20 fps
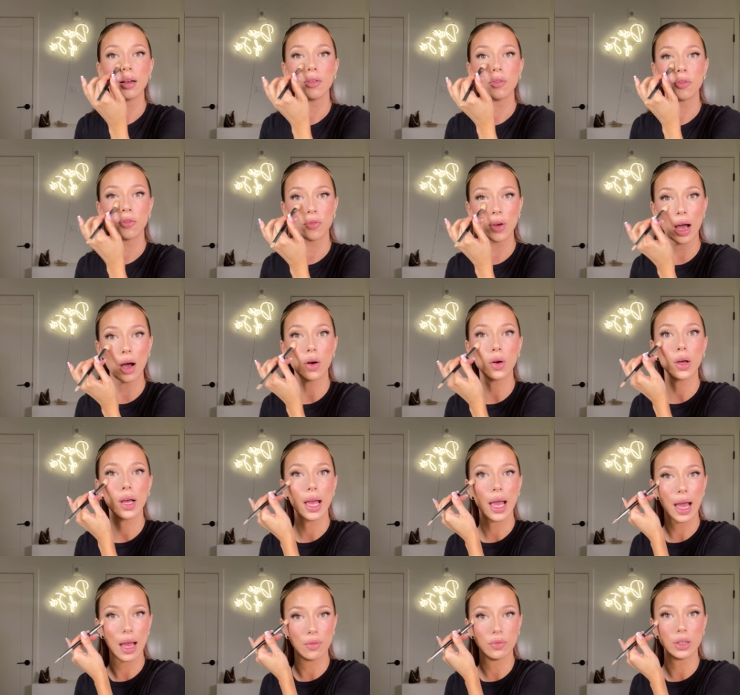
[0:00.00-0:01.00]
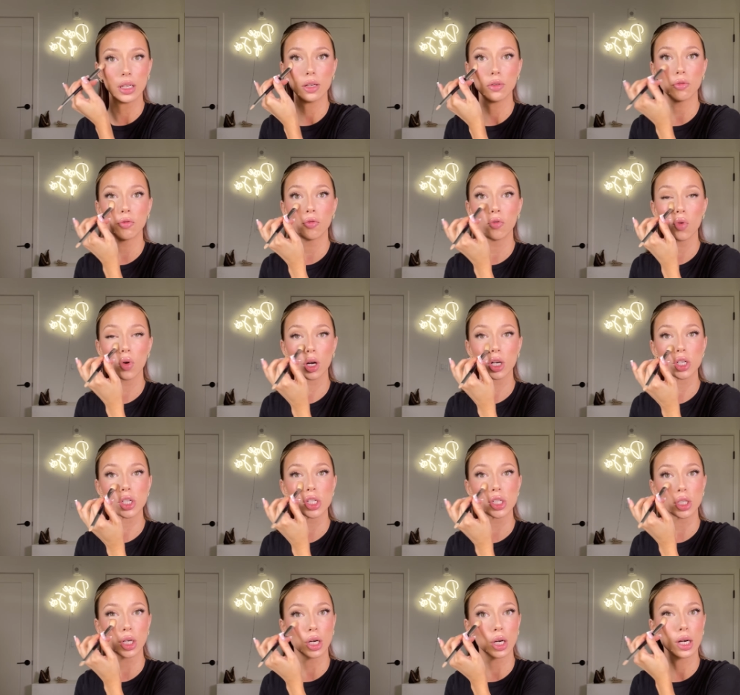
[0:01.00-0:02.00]
felt heavy for
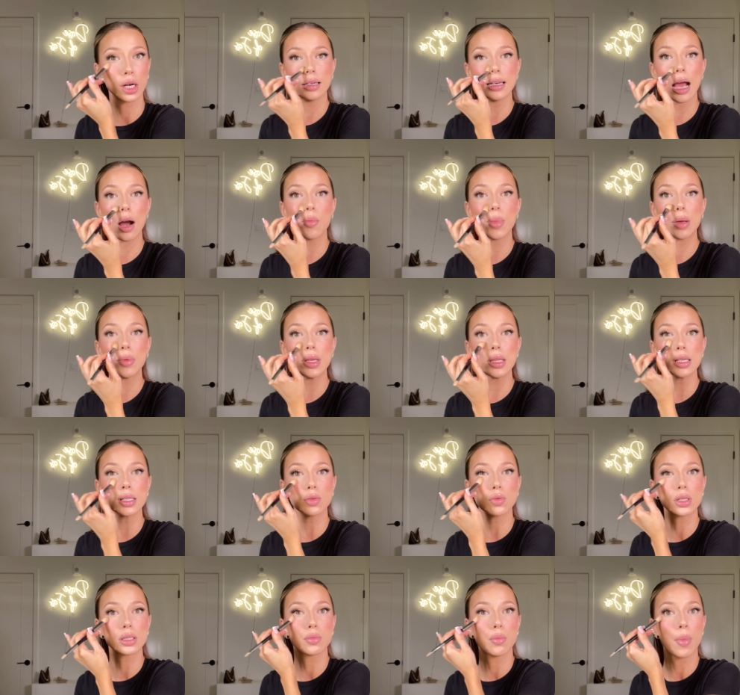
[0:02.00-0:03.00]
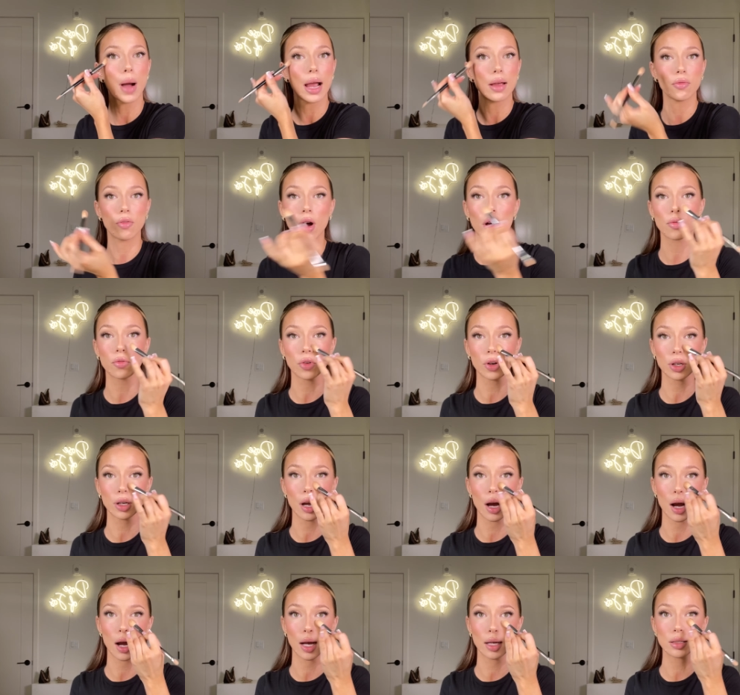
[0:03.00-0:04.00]
sure. Now, maybe this was my fault for
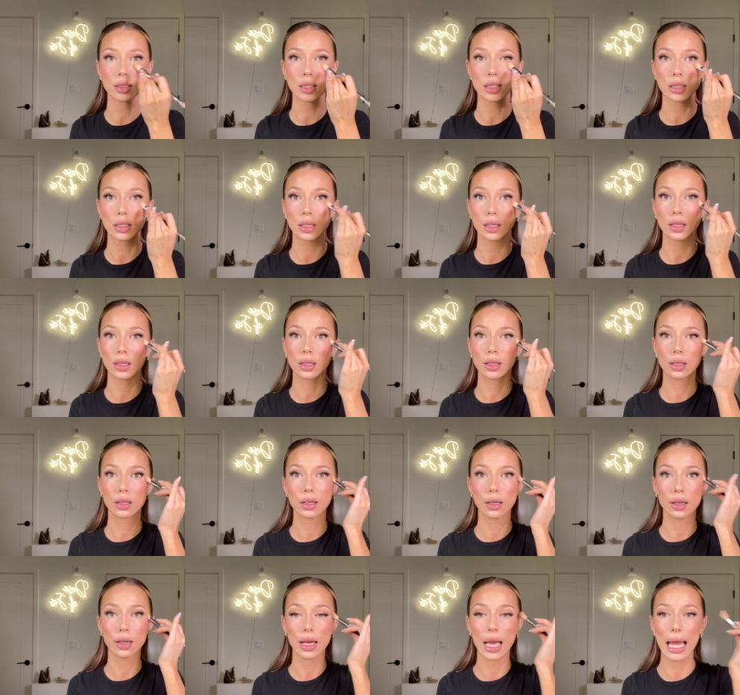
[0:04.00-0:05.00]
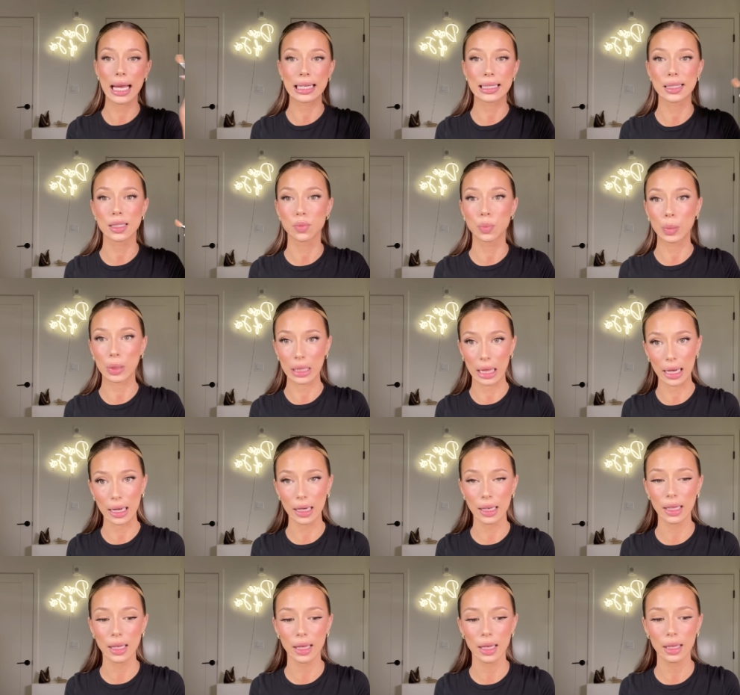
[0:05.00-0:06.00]
not
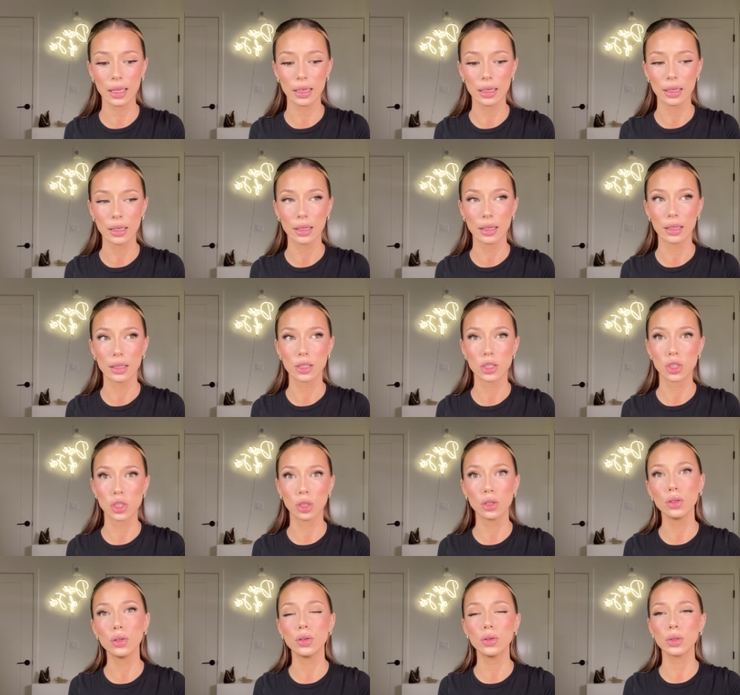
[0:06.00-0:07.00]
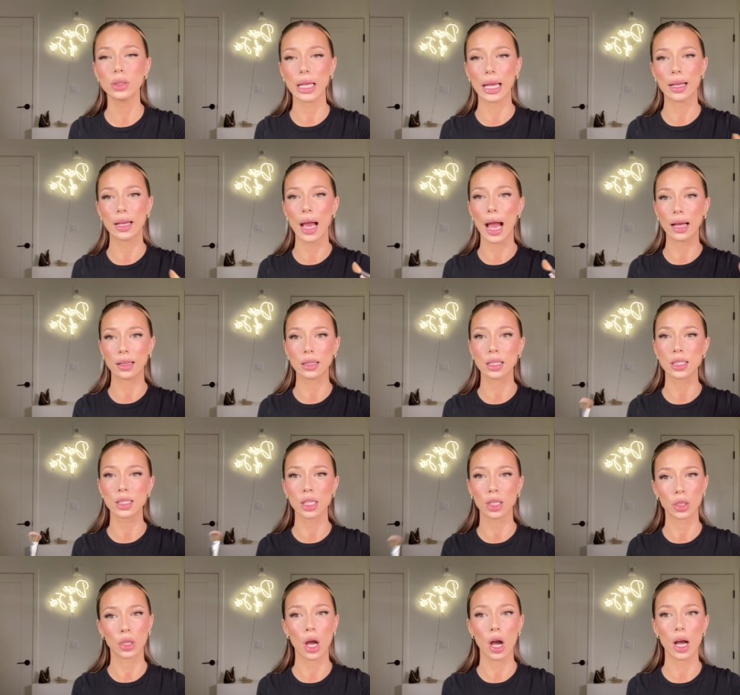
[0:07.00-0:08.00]
explaining it to like at the
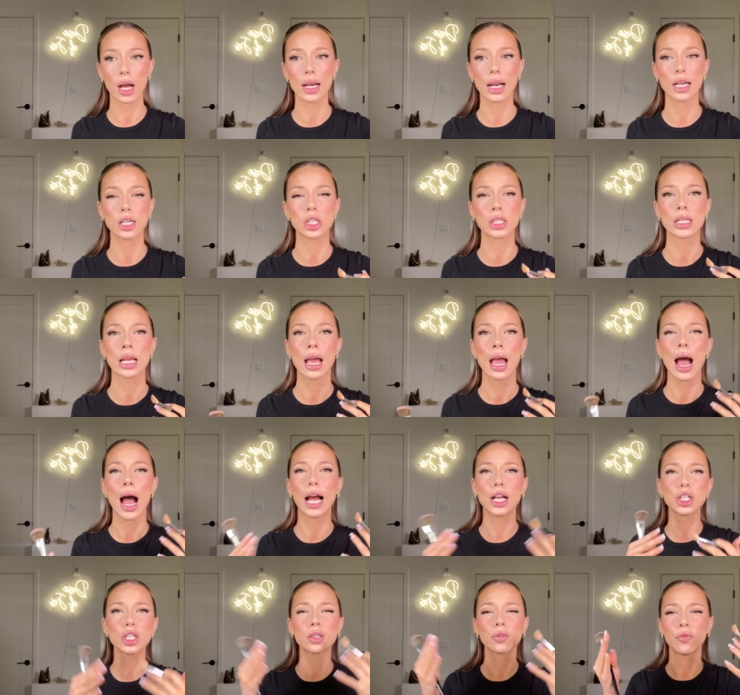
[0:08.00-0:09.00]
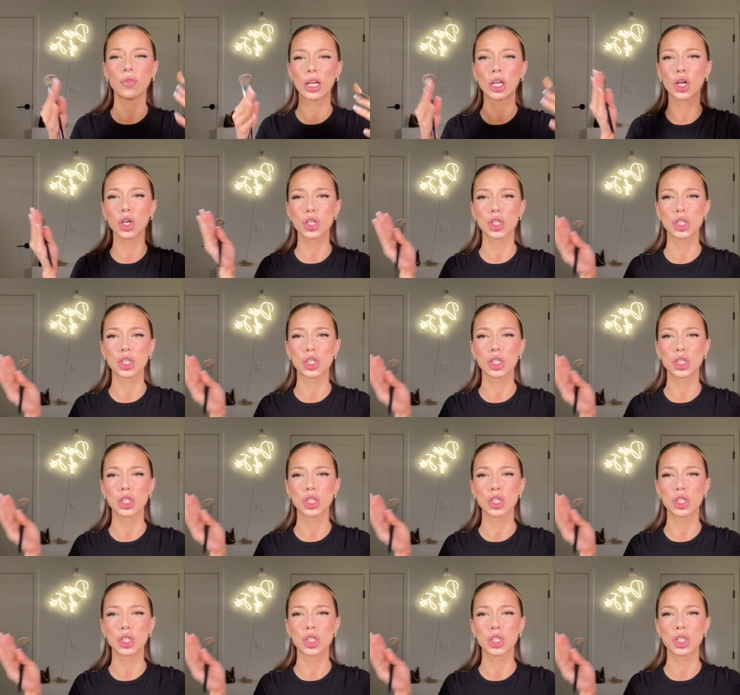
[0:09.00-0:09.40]
salon i just i just figured